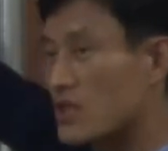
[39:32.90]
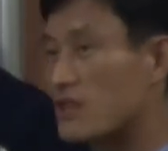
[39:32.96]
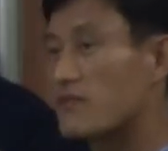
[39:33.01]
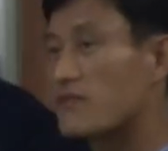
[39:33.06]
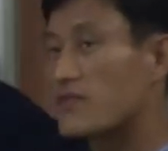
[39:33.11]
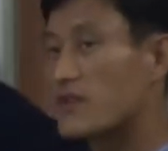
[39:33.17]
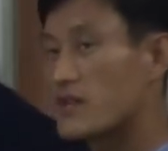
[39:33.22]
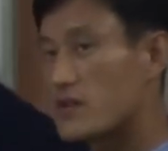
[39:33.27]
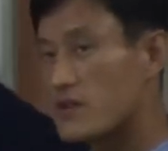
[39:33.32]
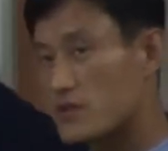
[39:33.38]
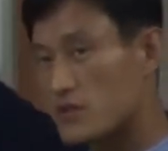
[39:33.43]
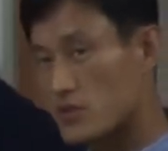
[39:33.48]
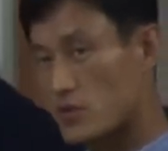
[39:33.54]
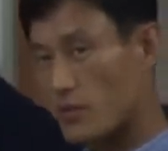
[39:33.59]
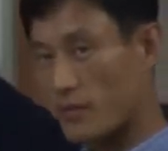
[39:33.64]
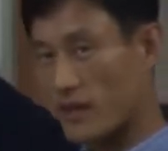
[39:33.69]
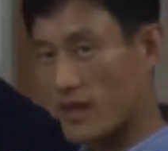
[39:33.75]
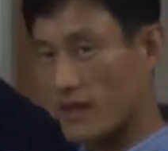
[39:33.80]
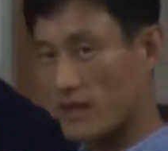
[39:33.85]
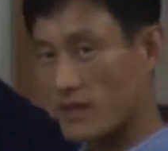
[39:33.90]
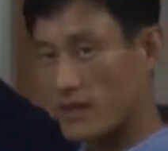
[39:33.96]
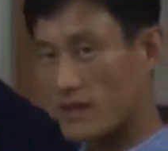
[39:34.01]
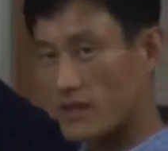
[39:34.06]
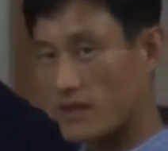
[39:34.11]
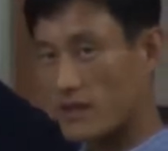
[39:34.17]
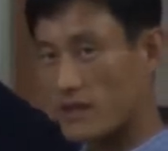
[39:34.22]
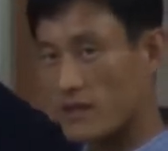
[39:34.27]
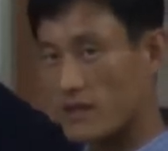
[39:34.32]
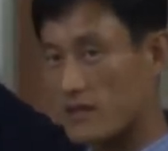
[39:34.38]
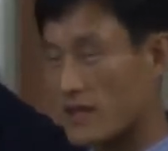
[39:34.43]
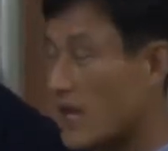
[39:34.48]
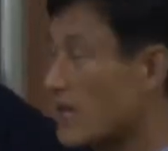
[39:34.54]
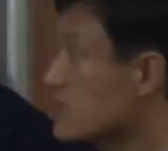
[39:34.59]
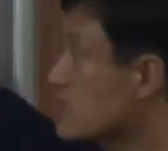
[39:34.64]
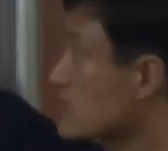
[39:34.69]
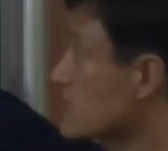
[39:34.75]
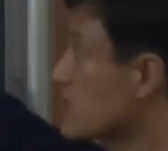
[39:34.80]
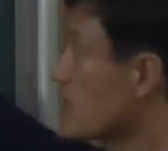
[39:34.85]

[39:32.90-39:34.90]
in frequency domain. That's